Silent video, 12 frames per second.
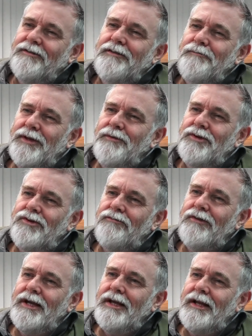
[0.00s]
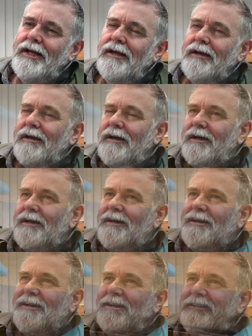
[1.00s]
are something which really
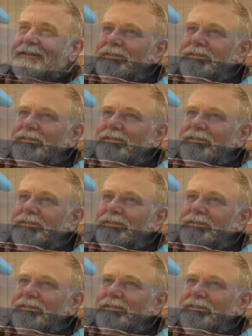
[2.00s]
uh,